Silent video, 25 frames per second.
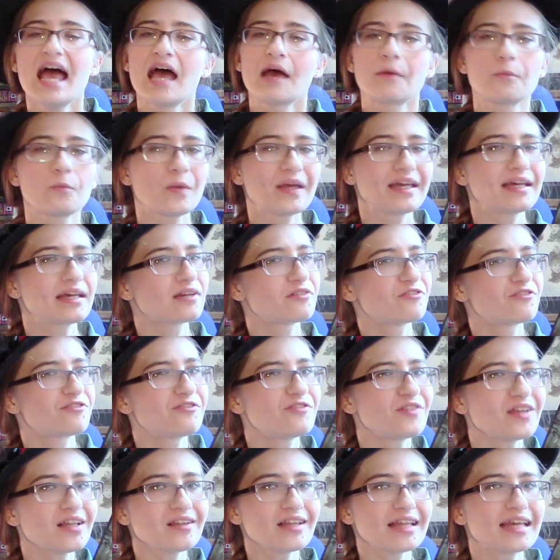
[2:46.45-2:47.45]
and we can
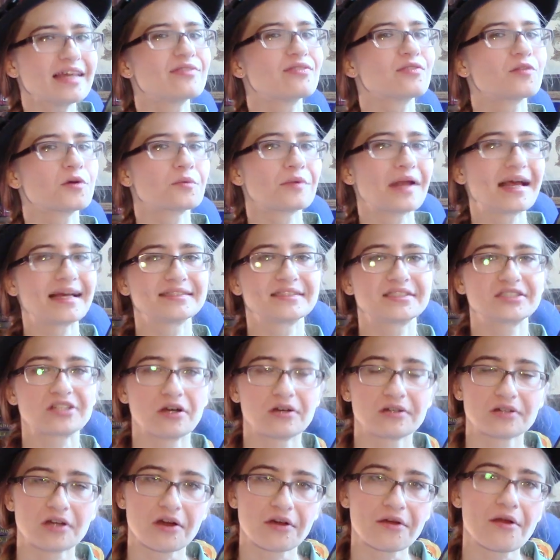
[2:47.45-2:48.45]
fill in the rest
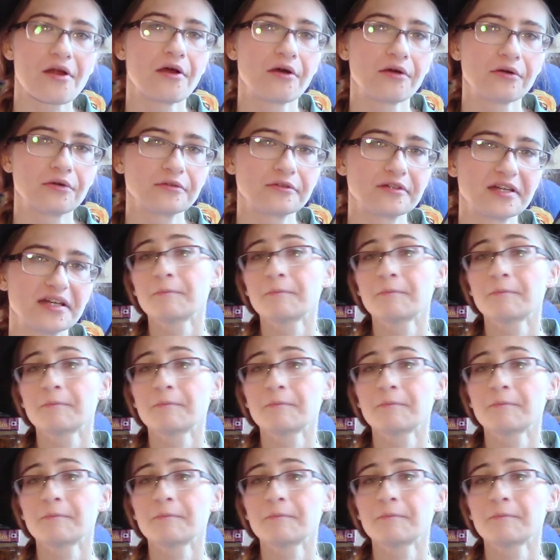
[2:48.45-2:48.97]
on our own.